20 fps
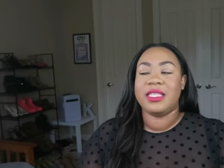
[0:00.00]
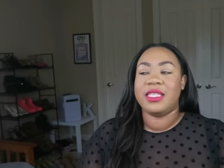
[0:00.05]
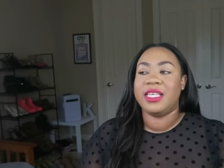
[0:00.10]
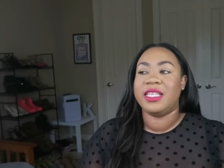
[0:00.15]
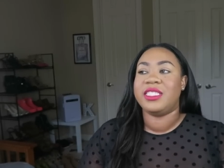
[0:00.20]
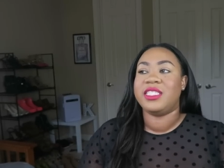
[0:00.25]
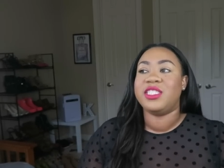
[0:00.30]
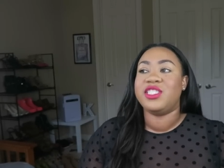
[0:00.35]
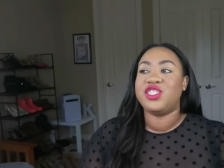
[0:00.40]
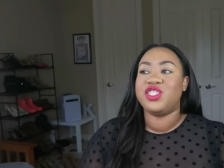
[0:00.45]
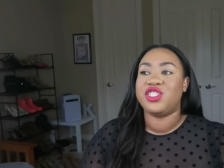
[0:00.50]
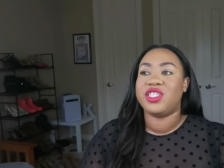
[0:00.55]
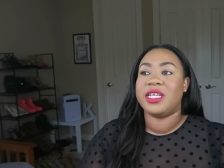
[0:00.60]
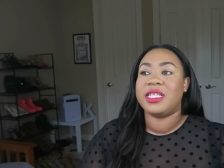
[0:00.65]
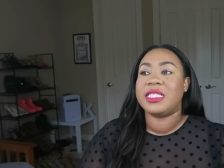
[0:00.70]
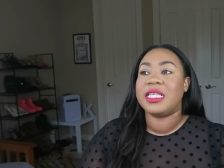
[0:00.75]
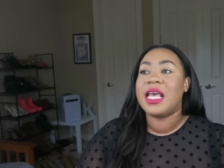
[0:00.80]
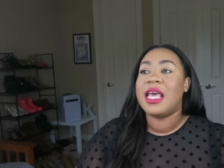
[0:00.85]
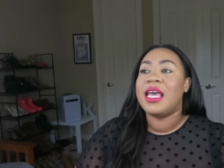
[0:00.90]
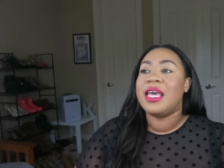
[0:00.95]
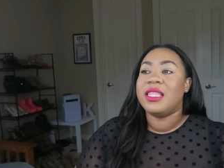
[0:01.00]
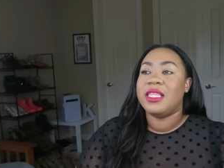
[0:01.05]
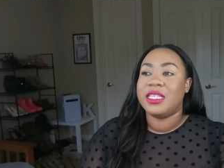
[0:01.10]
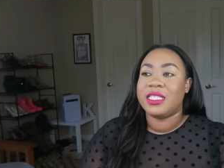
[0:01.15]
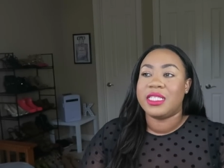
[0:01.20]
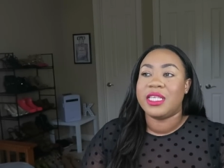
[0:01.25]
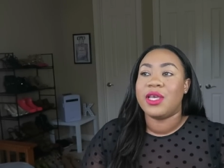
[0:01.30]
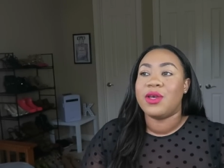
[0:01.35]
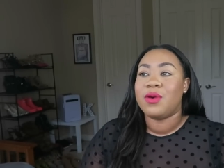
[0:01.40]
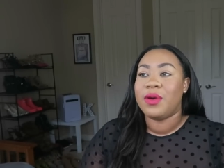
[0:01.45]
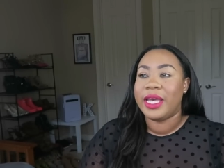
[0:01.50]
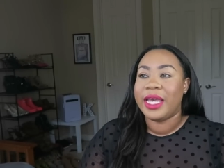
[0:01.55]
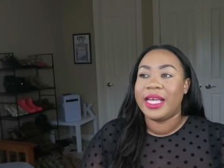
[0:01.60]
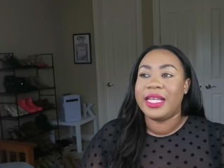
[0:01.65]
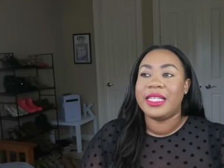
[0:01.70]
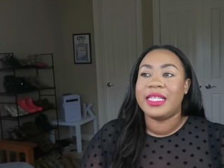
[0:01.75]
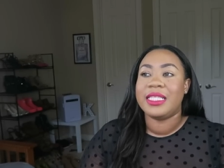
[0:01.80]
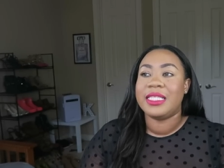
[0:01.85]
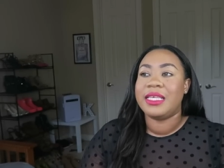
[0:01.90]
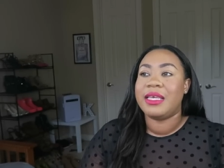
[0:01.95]
This is just the
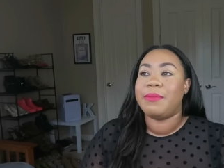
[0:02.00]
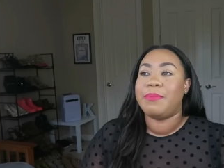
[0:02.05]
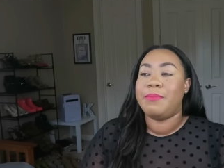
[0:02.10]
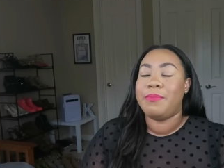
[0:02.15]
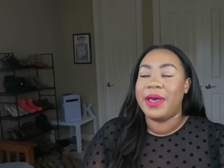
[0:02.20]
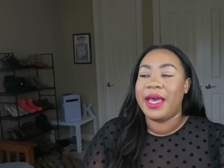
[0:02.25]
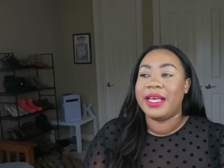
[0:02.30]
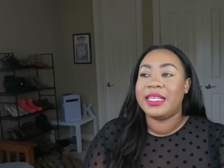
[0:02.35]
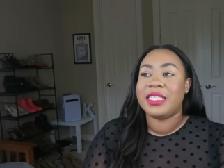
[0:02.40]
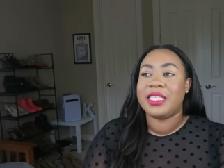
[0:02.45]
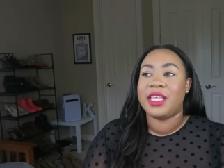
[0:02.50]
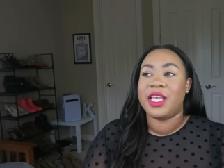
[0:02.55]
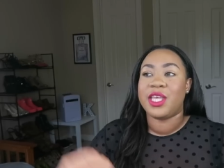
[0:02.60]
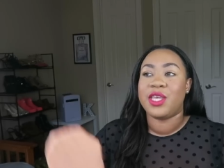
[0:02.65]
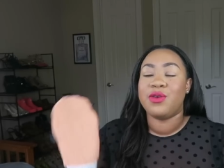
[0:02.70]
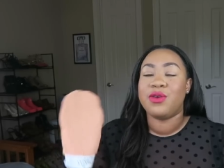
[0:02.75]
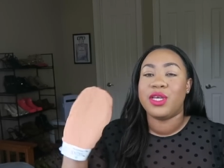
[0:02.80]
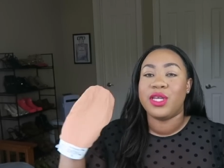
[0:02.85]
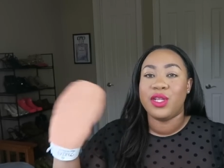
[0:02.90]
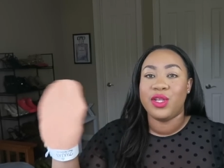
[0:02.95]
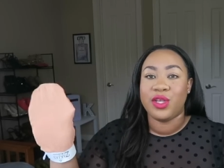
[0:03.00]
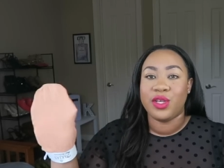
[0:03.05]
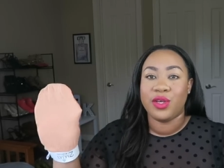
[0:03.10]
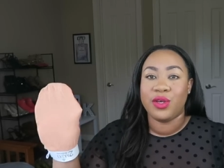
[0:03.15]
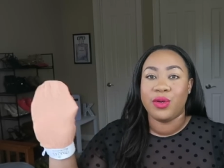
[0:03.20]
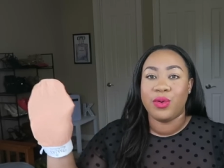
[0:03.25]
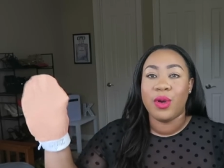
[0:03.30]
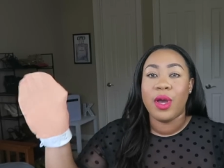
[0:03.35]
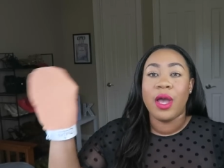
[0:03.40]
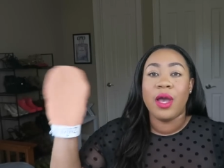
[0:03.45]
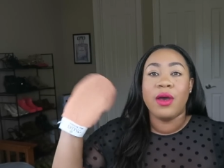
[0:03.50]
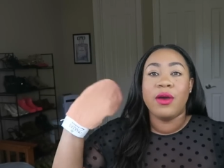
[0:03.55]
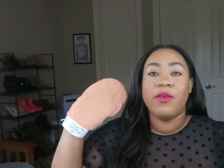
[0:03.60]
single-handedly best thing you can do